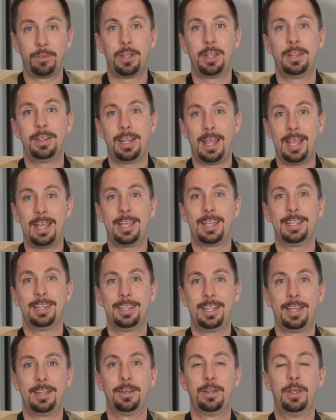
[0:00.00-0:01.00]
then they can
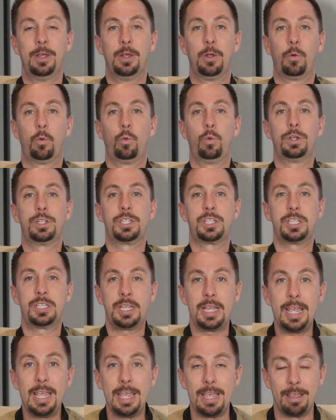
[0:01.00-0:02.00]
then
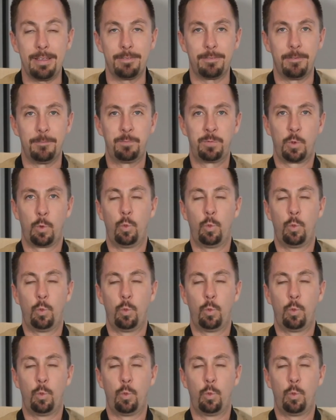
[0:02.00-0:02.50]
receive